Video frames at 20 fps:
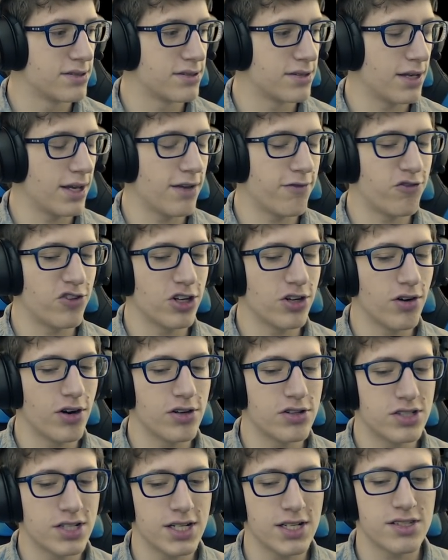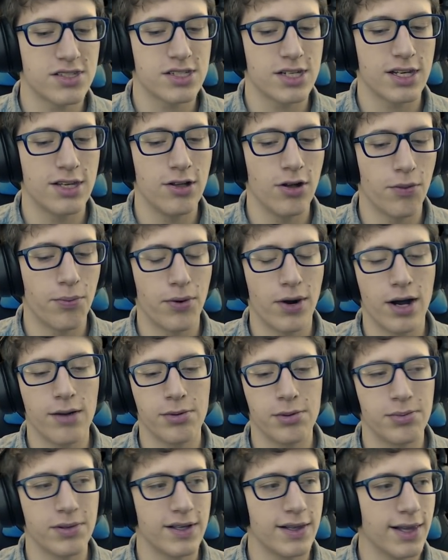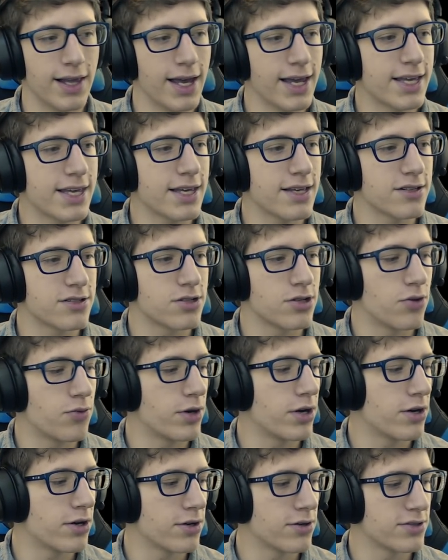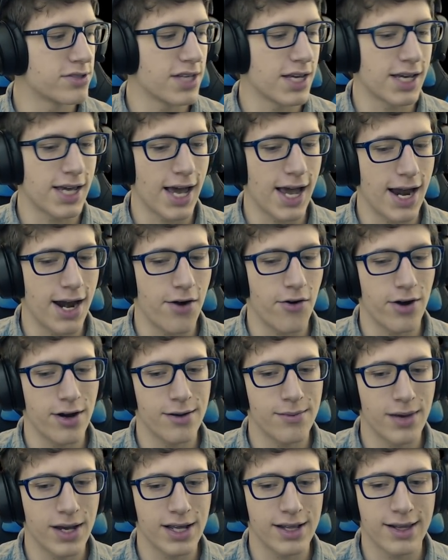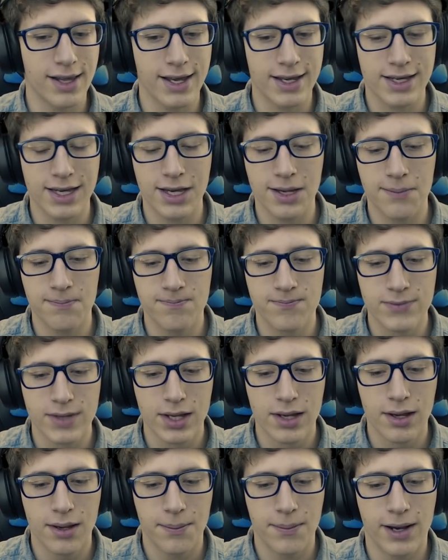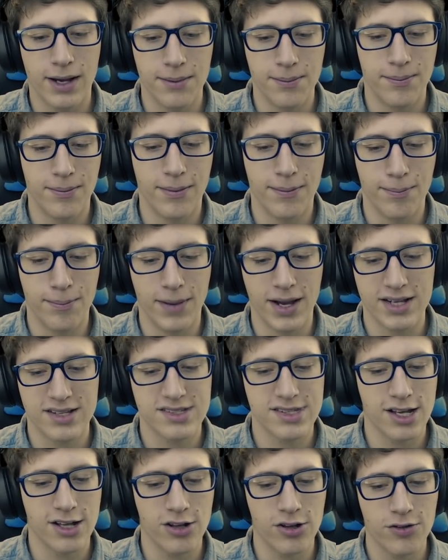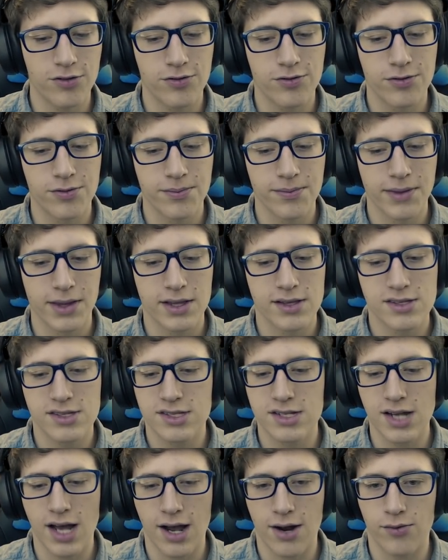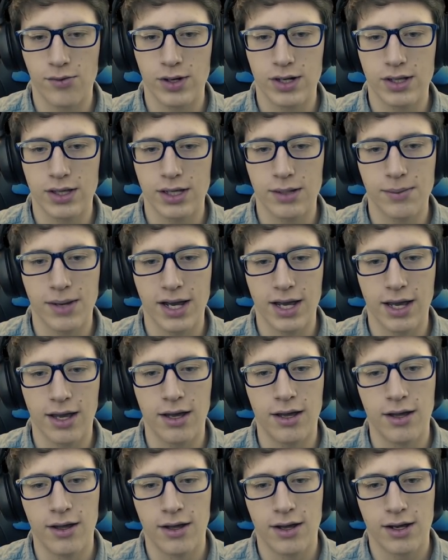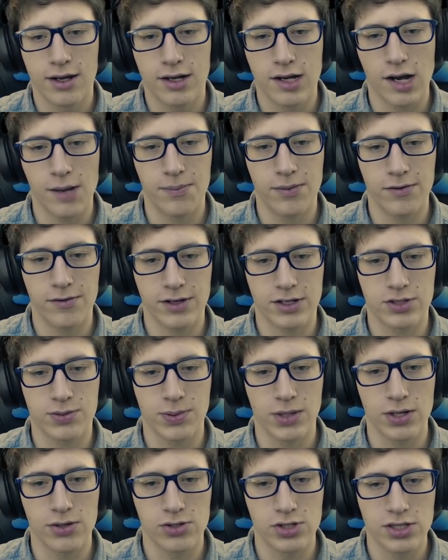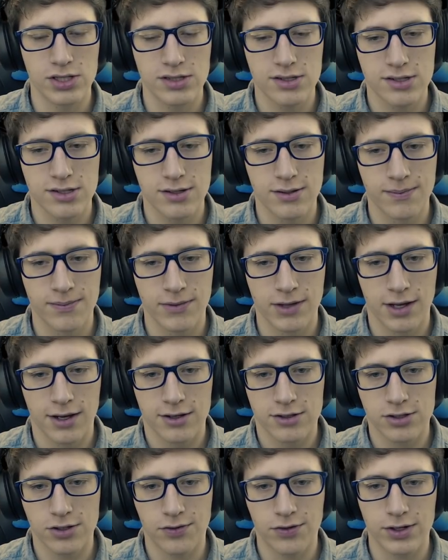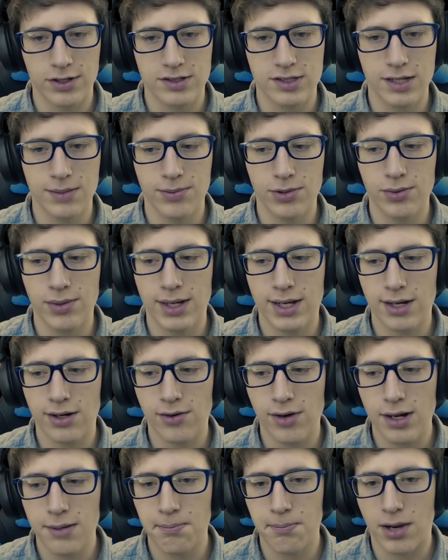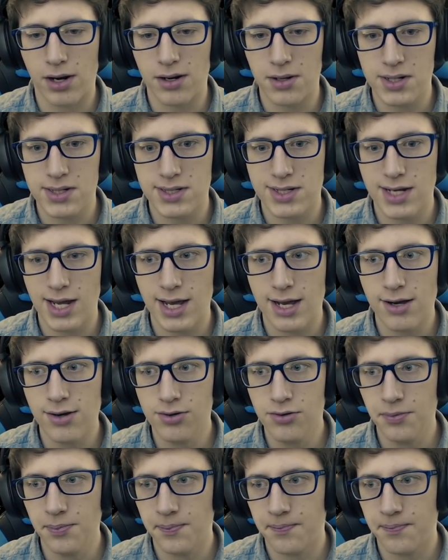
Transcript: If you're artistic, you'll probably like it, so weirdos like Aaron might like it, but myself, it's not really my cup of explosions. So for example, we can grab Mars now.